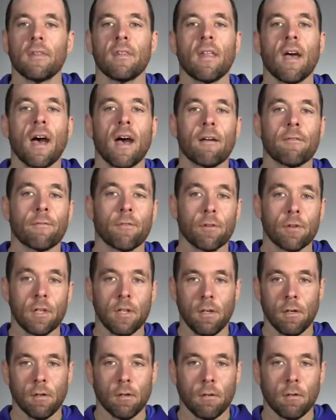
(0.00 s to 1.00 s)
not for
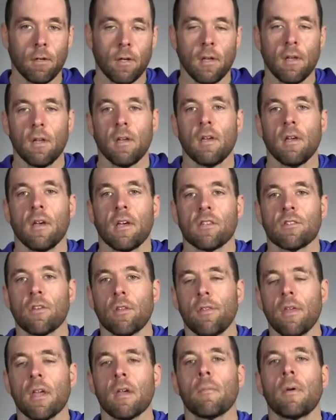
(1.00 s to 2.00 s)
you. So
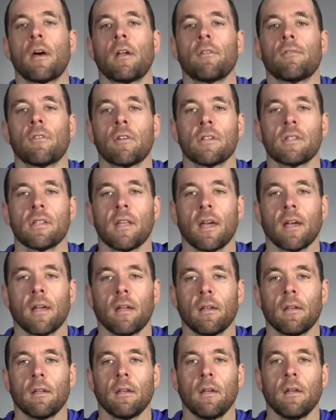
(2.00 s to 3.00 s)
think about it for a second.